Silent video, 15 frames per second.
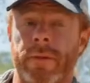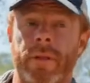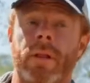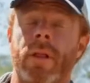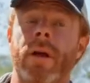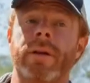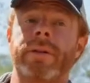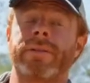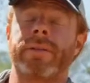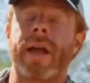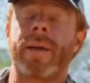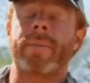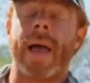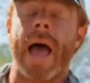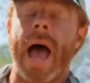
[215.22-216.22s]
For the longest
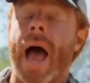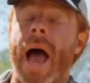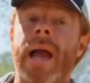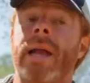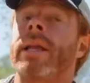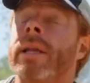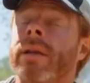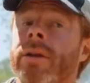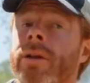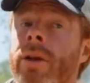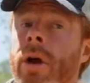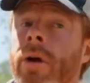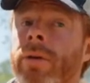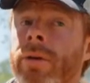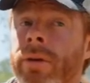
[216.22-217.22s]
time, I didn't
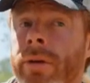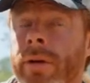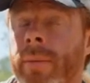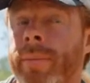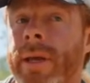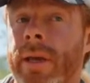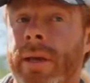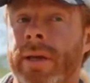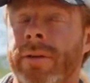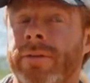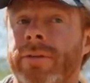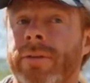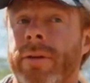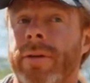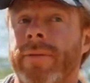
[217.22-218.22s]
know you could be a
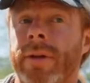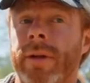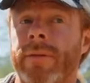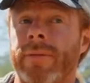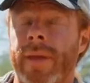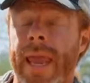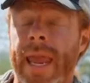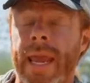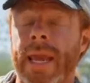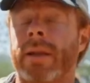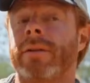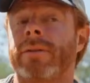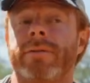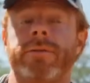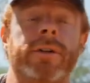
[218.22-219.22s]
conservative
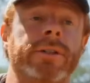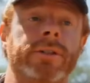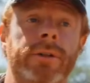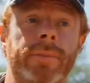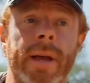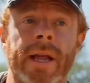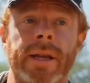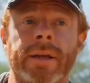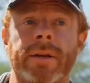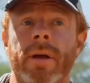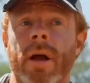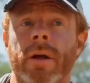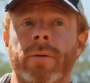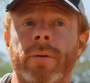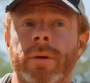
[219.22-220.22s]
and stretch your body in
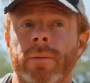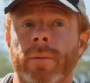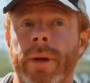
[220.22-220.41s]
awkward